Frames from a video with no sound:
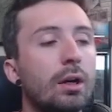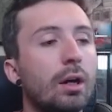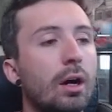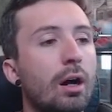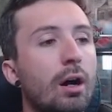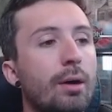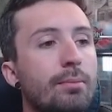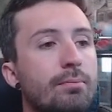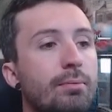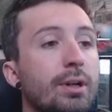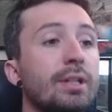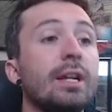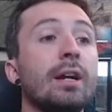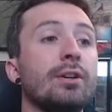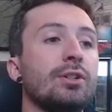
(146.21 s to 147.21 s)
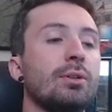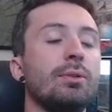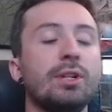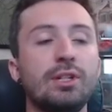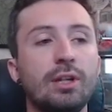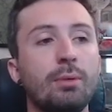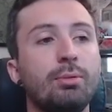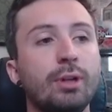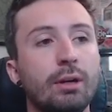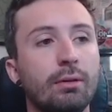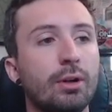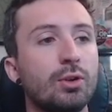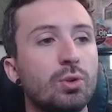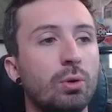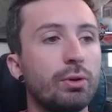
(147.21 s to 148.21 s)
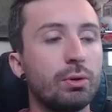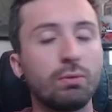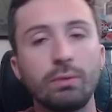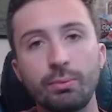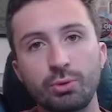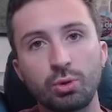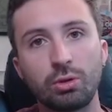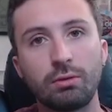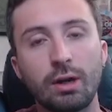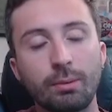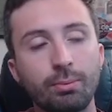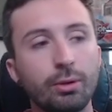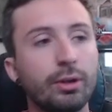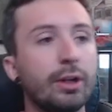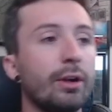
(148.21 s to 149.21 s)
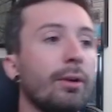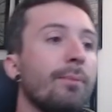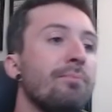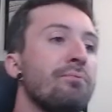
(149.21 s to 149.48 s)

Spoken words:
But yeah, so this is a player on Droll. You would rip Droll and Lockbird here.